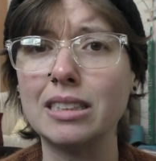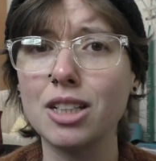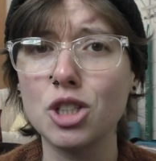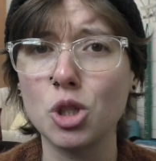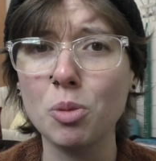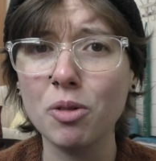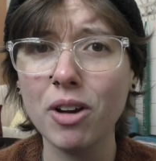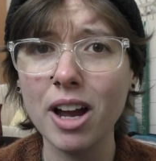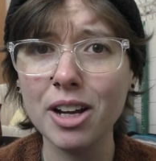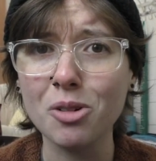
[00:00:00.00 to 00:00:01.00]
super
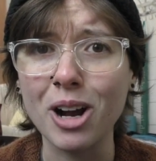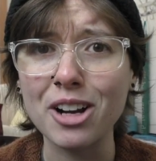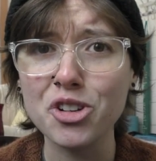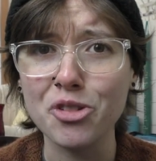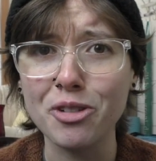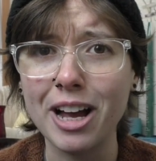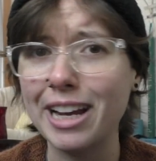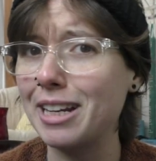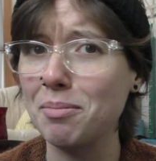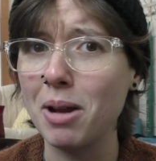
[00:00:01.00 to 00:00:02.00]
fine or extra
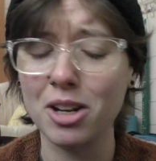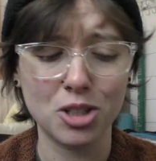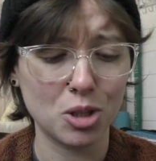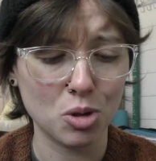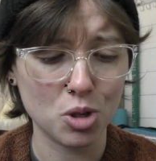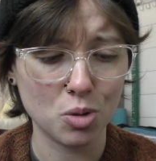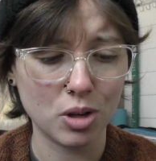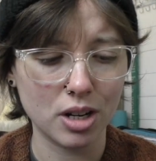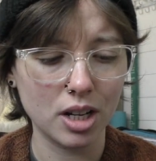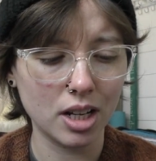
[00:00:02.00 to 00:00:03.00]
fine. I'm not too
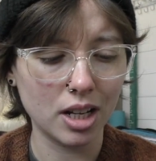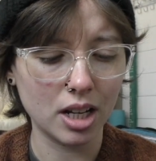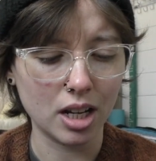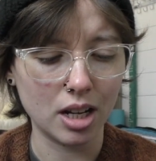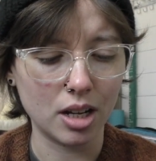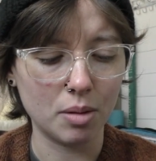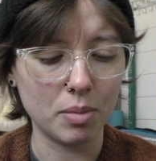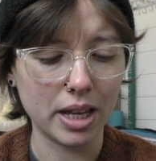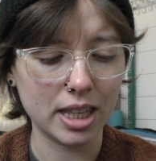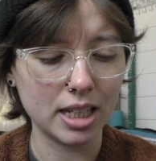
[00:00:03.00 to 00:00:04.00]
sure. I
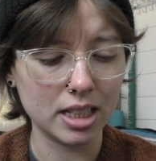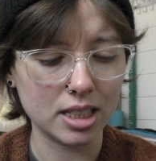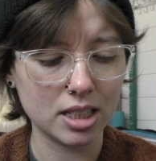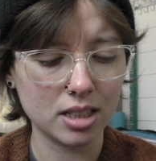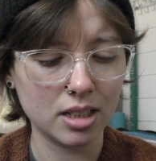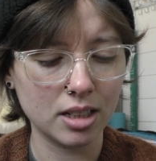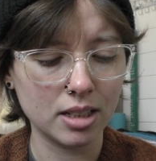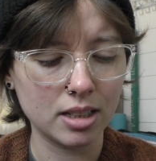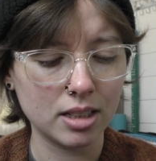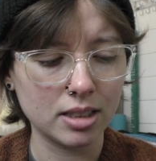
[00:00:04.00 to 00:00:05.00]
think it's
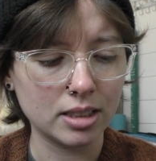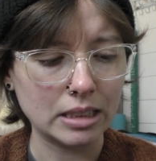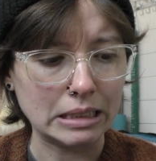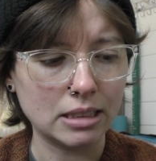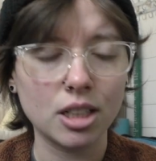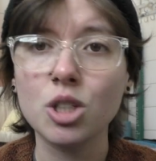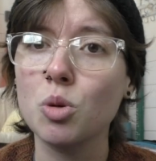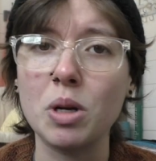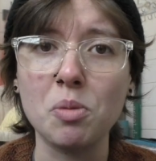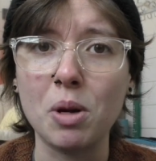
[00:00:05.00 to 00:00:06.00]

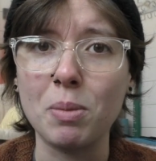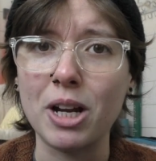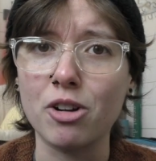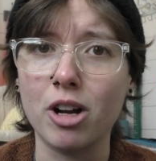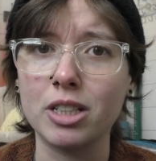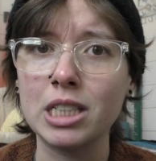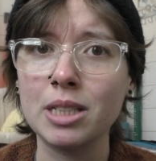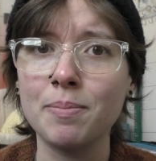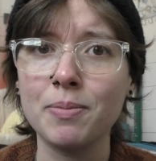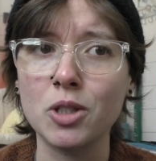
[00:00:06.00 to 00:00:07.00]
21 microns,
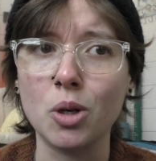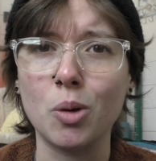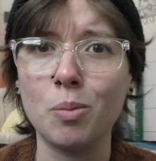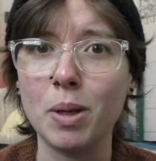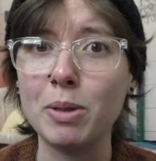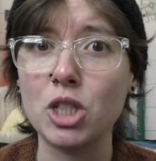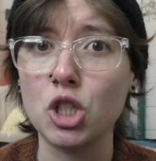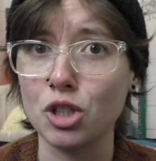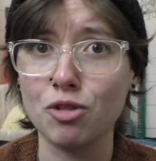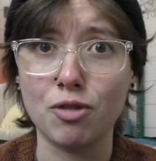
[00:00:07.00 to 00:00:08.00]
so maybe it's
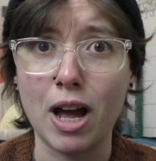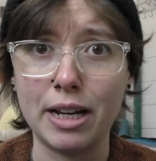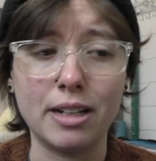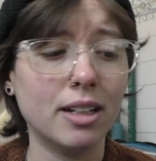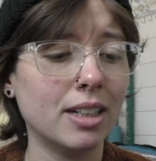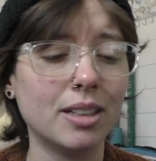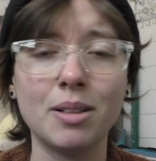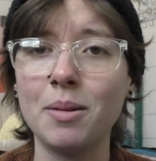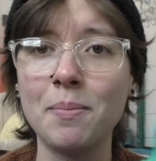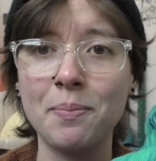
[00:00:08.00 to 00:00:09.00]
just fine.
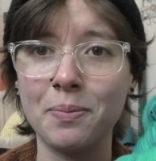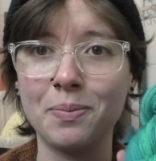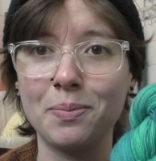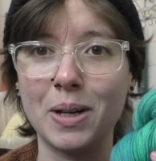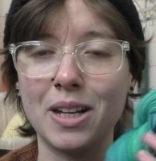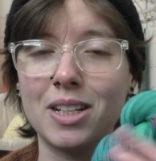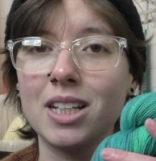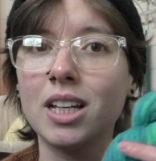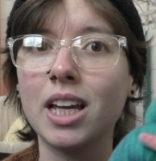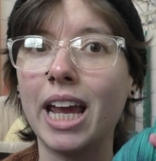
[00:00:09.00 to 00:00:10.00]
But
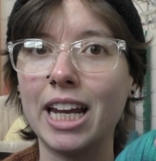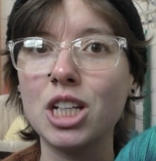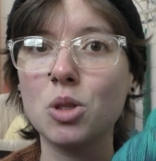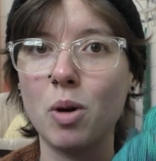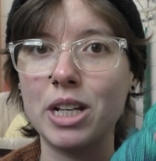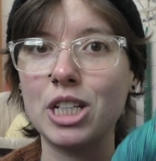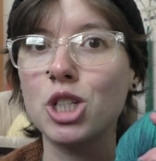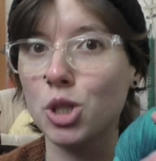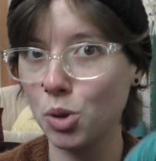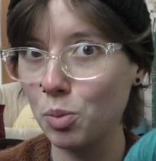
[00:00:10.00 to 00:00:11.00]
80/20
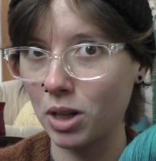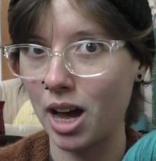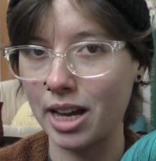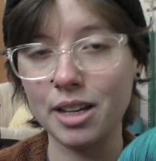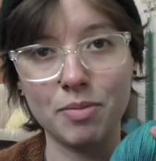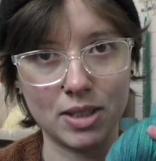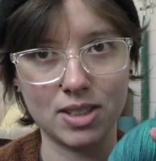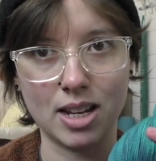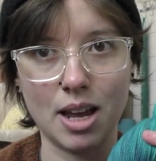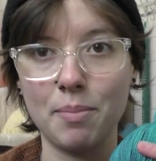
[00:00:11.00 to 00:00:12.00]
2-ply this
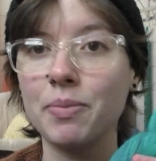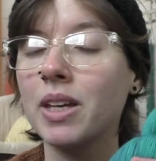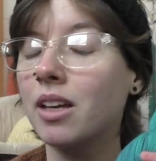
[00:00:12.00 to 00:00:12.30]
time